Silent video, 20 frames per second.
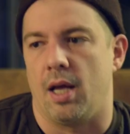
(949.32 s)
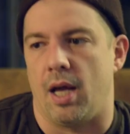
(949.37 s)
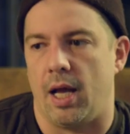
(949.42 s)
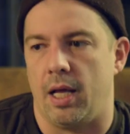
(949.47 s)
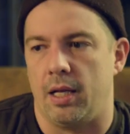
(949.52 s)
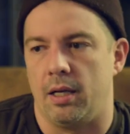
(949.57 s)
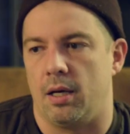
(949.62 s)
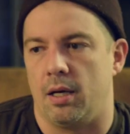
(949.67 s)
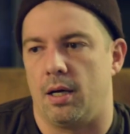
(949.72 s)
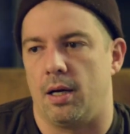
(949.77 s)

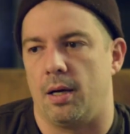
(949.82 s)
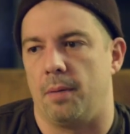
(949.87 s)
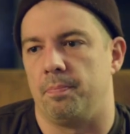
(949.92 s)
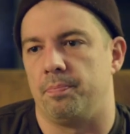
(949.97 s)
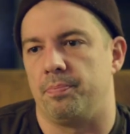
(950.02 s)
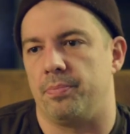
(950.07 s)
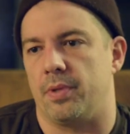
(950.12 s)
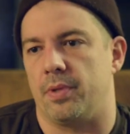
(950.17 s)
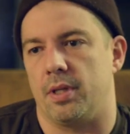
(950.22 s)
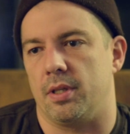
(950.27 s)
And
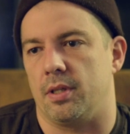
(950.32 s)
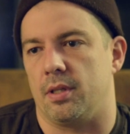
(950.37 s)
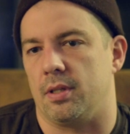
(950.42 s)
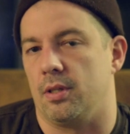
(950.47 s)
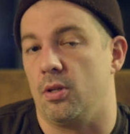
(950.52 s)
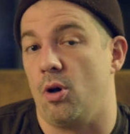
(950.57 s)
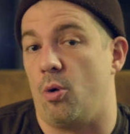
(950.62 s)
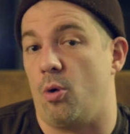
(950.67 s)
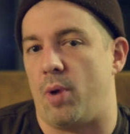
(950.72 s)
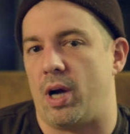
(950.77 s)

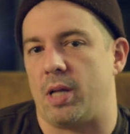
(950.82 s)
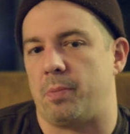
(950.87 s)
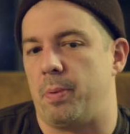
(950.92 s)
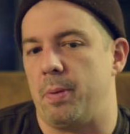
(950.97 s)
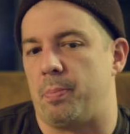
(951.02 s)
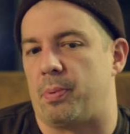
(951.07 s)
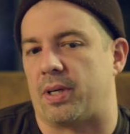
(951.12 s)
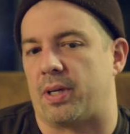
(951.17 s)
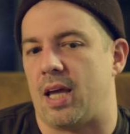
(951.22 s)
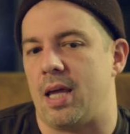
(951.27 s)
no white
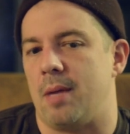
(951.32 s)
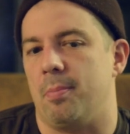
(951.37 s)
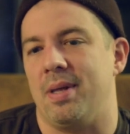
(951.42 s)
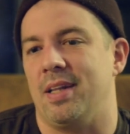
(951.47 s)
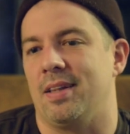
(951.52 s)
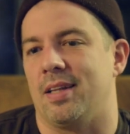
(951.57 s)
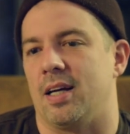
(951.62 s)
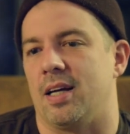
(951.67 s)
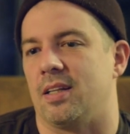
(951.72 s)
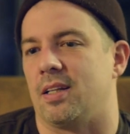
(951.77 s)
people came
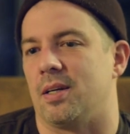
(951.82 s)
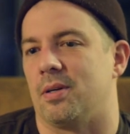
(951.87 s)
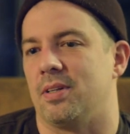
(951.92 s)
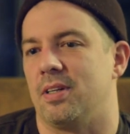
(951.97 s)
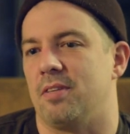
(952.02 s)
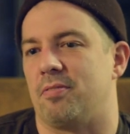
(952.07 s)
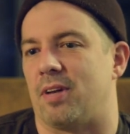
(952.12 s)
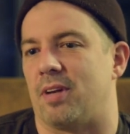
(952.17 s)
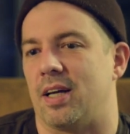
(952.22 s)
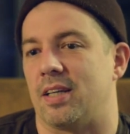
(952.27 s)
in there. There were
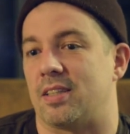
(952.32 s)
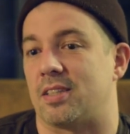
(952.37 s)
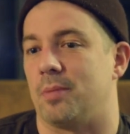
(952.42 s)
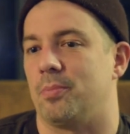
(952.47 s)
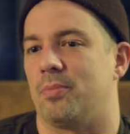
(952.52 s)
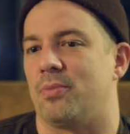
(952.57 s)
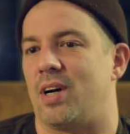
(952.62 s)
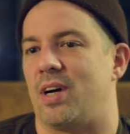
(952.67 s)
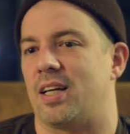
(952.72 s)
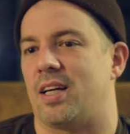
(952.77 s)
even like
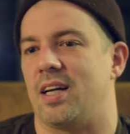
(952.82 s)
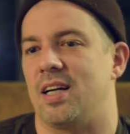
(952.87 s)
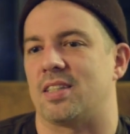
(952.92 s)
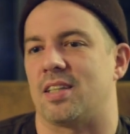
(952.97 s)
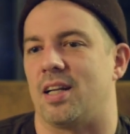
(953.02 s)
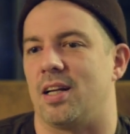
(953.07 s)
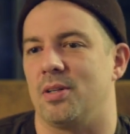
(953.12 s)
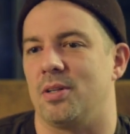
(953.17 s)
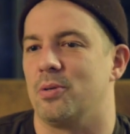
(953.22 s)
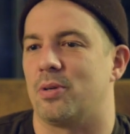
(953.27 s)
some white guys
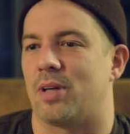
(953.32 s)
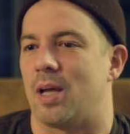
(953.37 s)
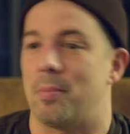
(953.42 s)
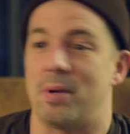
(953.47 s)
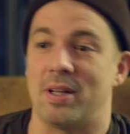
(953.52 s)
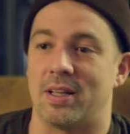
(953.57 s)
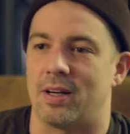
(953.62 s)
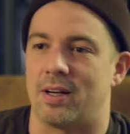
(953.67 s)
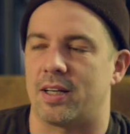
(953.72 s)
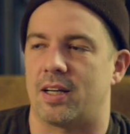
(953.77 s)
that I knew came
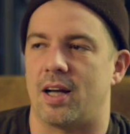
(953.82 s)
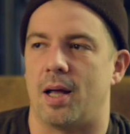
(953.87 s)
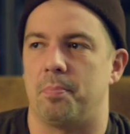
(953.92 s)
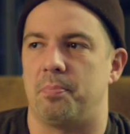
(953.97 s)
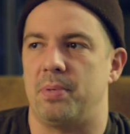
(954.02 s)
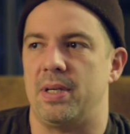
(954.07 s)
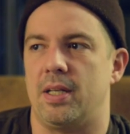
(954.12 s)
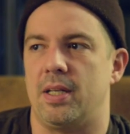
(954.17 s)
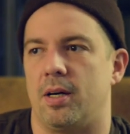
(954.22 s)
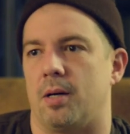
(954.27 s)
in there and got
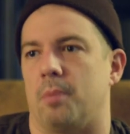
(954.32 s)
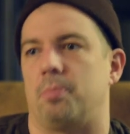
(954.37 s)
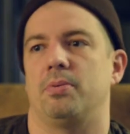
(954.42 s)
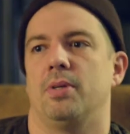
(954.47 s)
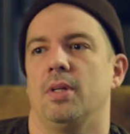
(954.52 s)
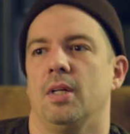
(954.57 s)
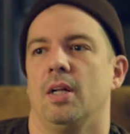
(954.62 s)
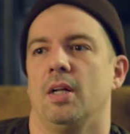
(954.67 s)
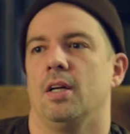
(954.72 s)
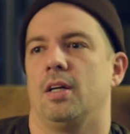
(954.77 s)
beat up.